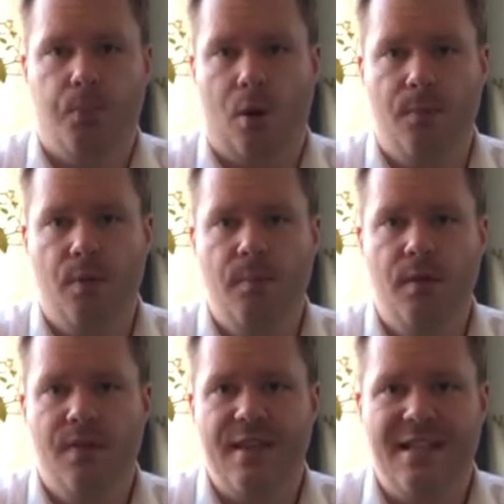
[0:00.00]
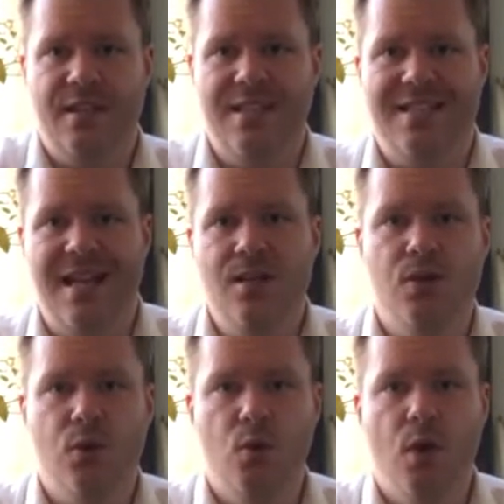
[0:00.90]
problem, they can ascend
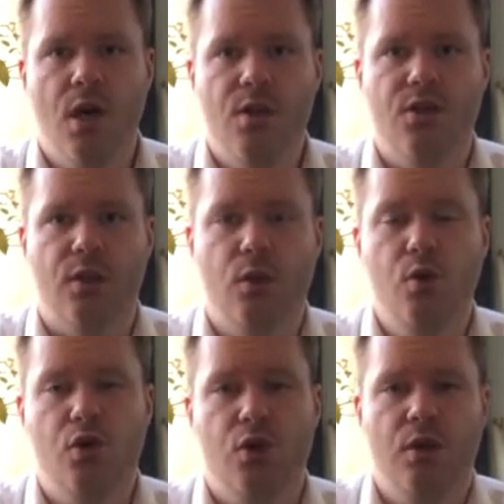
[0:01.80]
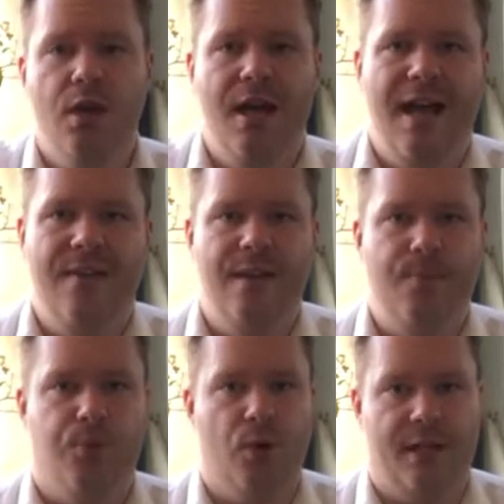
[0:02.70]
to solution, and
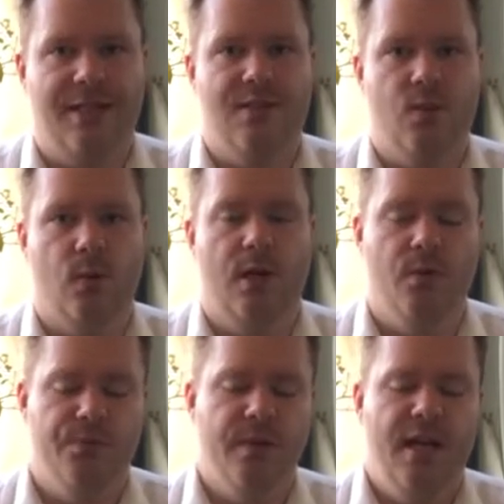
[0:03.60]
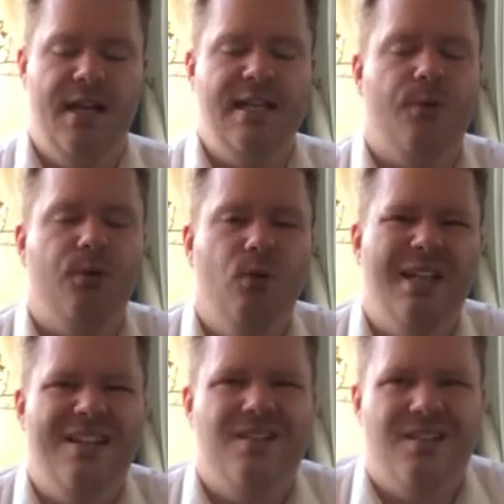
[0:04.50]
then product as well. Now if we
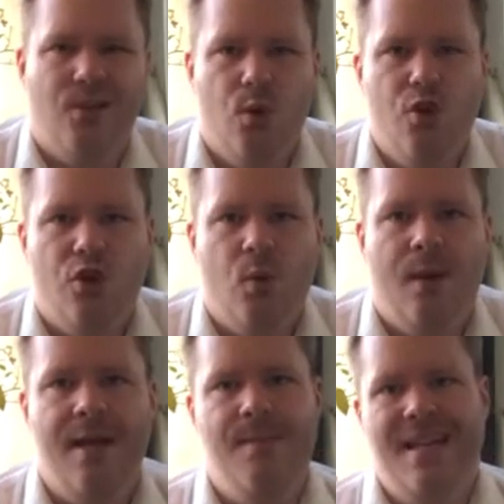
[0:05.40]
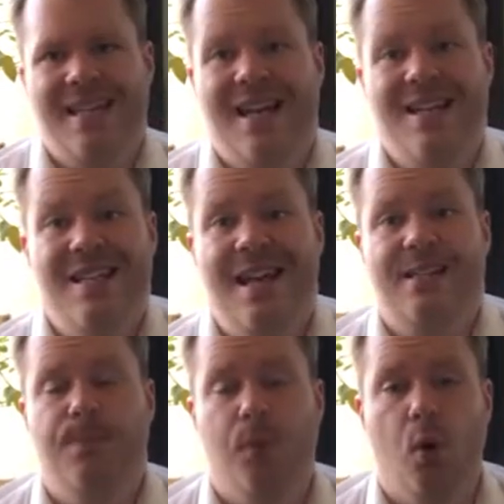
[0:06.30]
look at solution aware being our
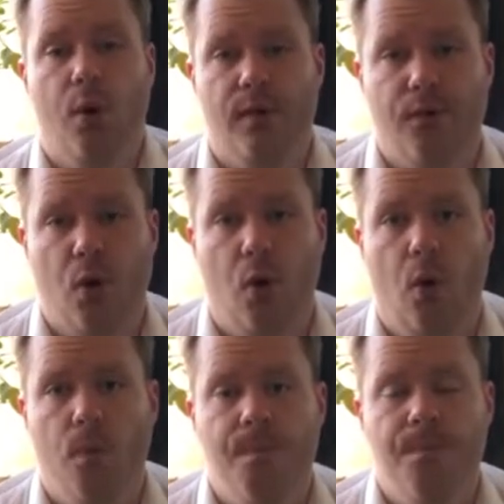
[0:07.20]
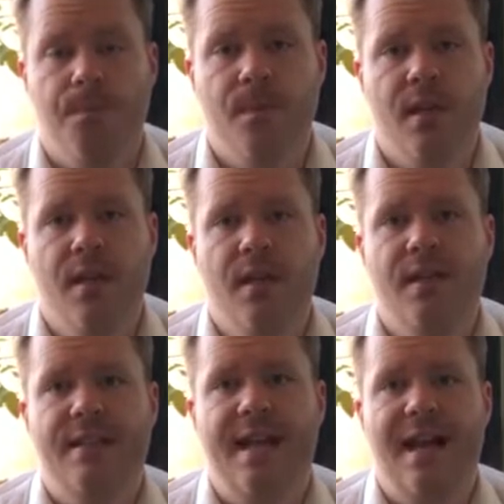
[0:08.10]
next port of call.
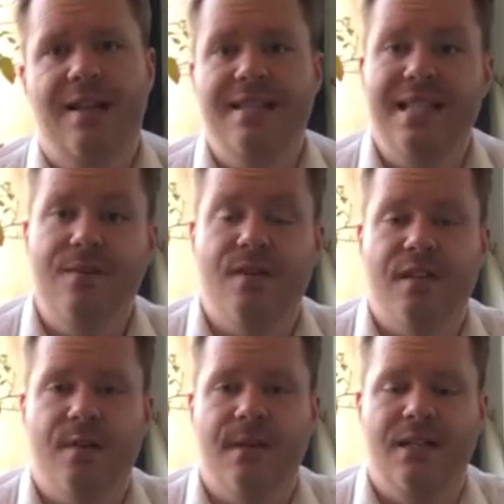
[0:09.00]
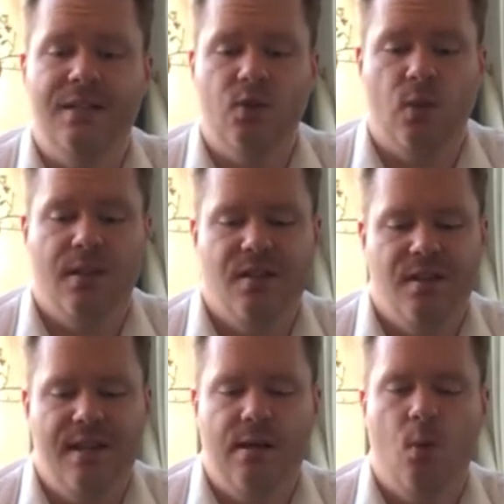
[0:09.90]
Now let's have a think about this one.
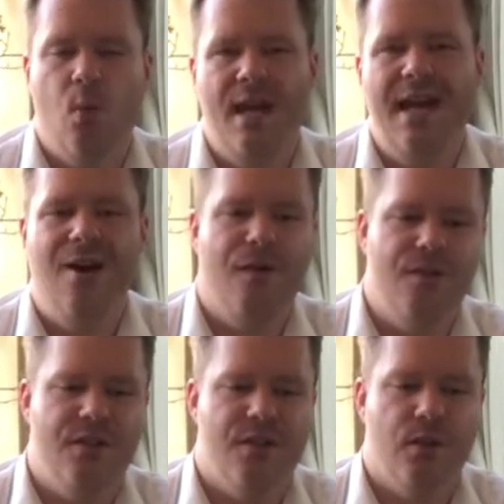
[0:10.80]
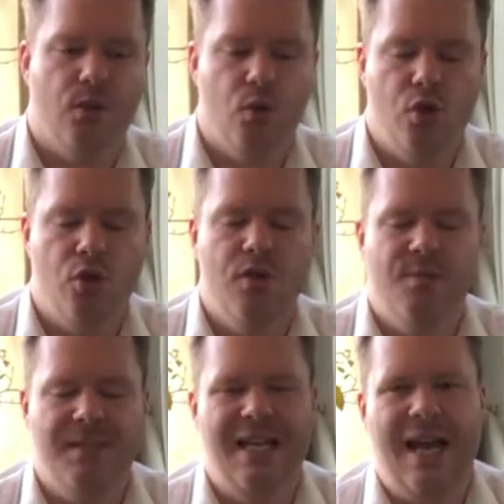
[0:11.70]
They're aware of the solutions,
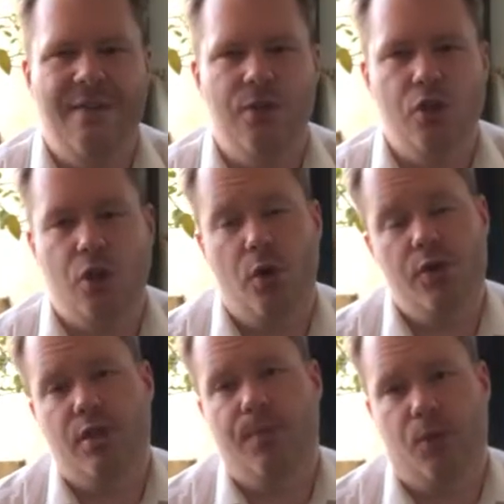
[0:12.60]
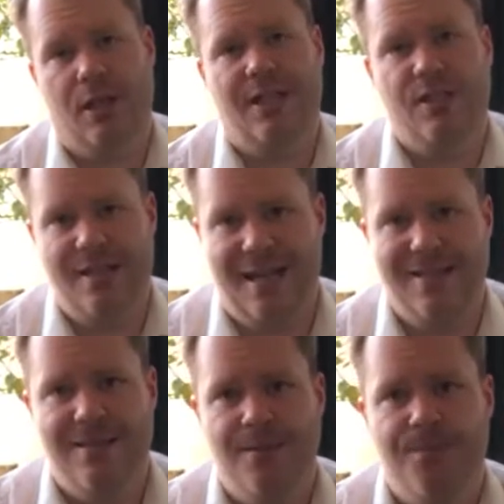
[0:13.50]
but they haven't chosen the product
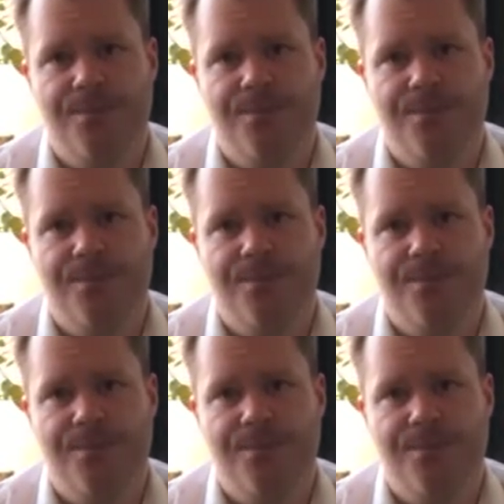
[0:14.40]
yet.